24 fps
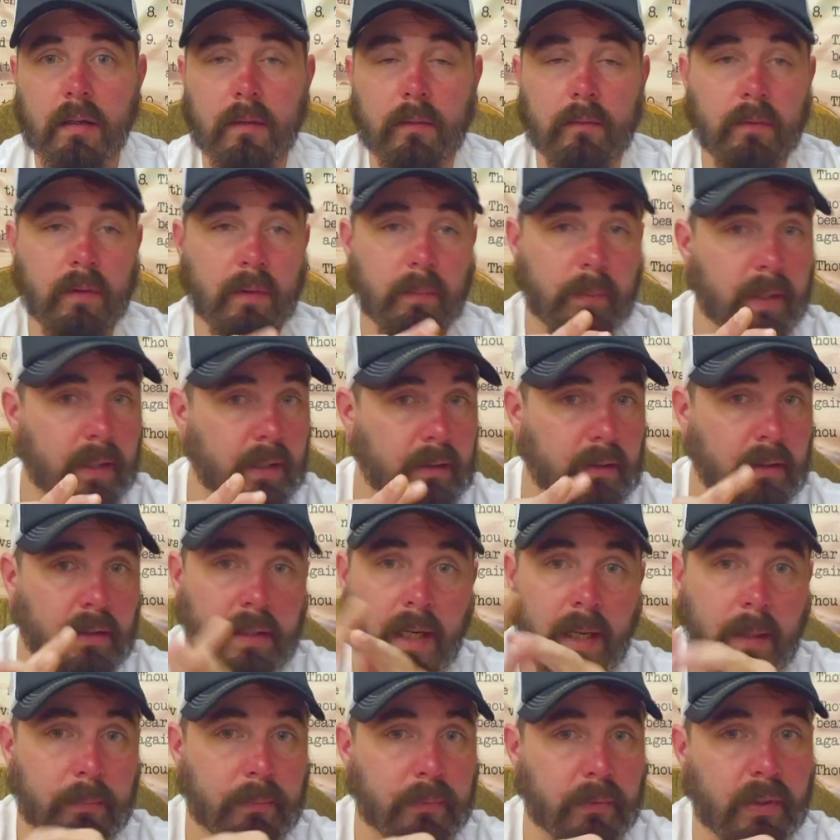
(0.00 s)
the
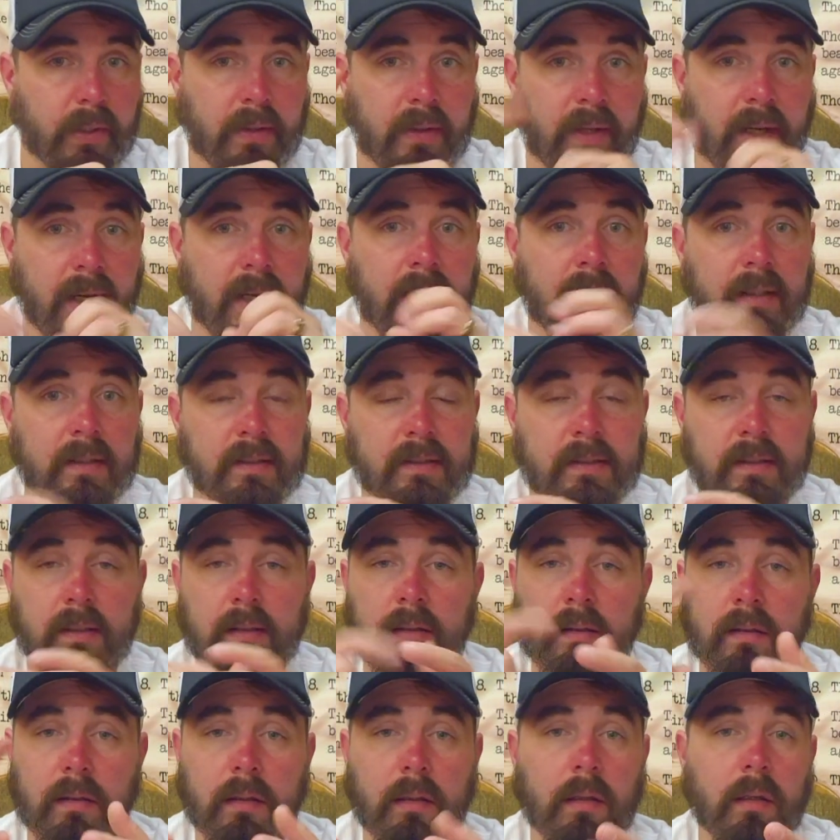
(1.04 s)
top 3 things,
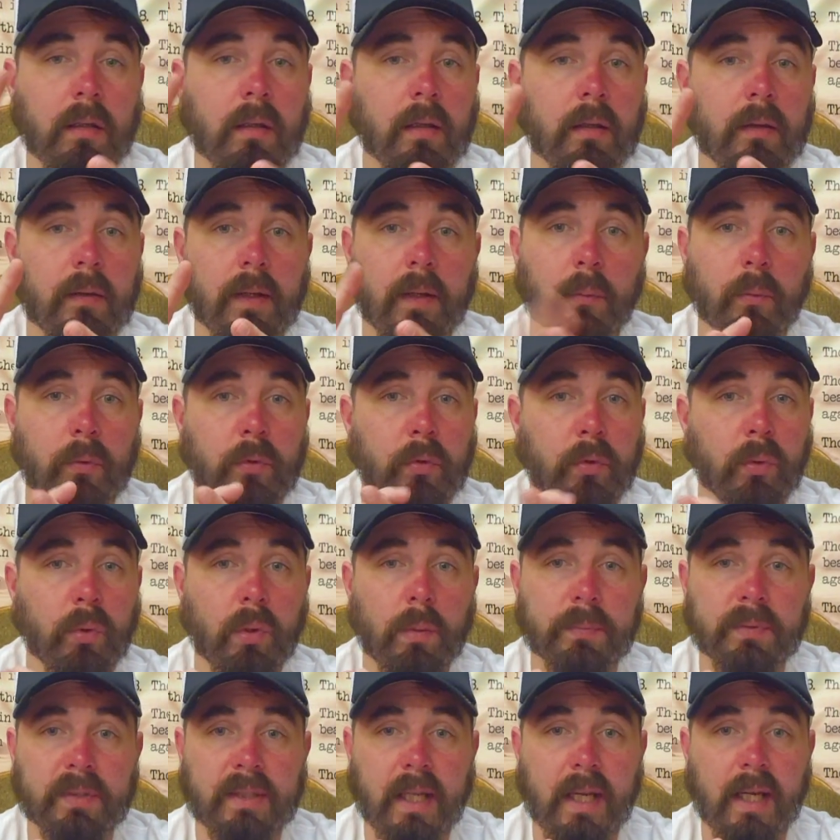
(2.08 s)
they were to
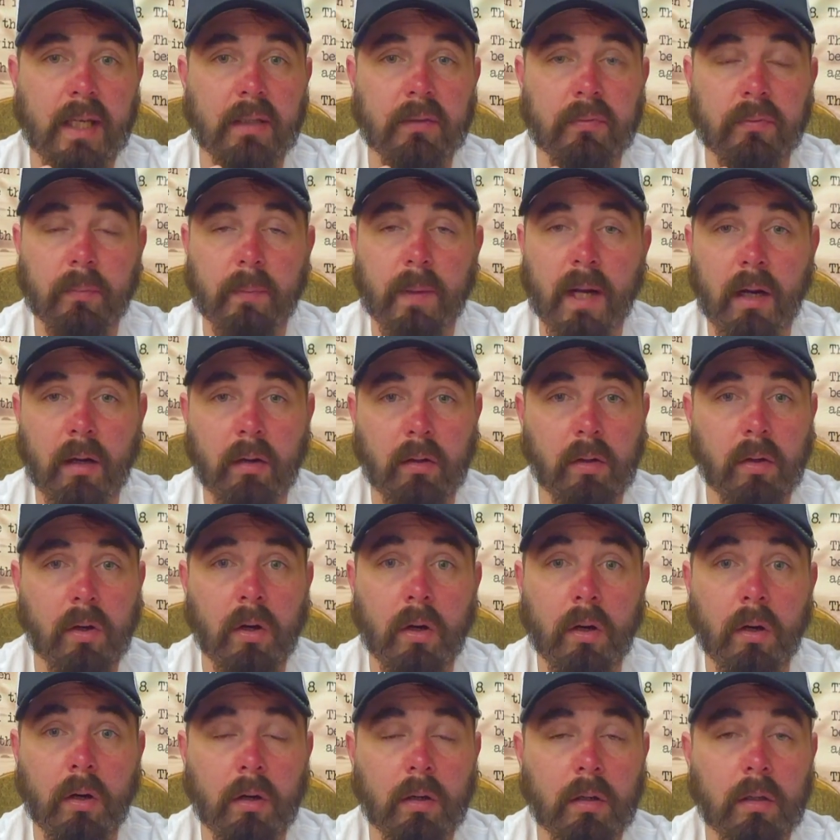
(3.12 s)
abstain from
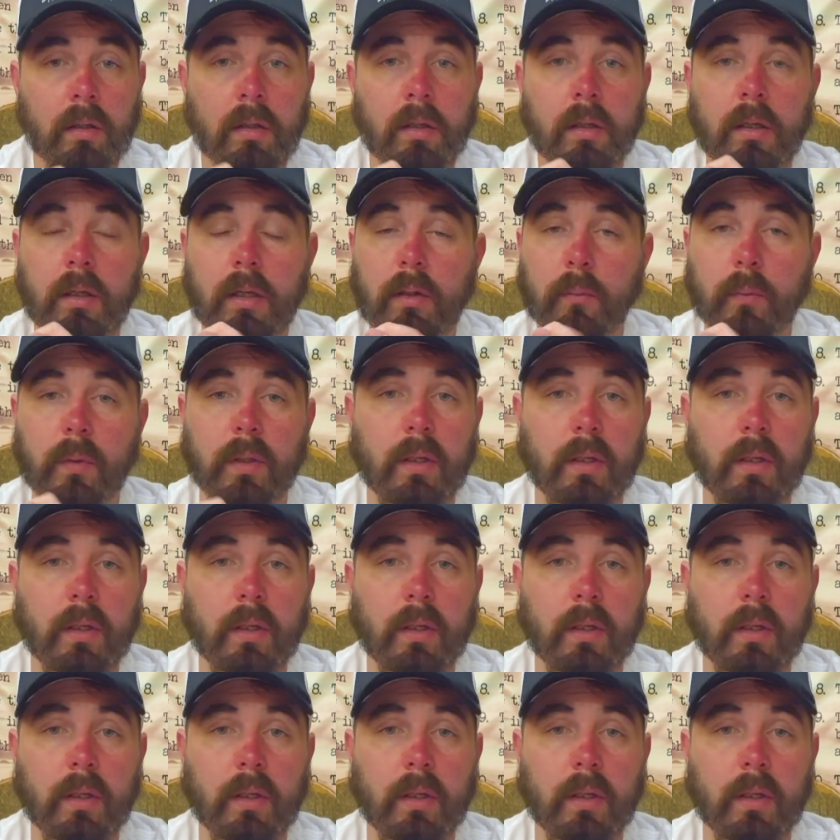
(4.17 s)
alcohol. We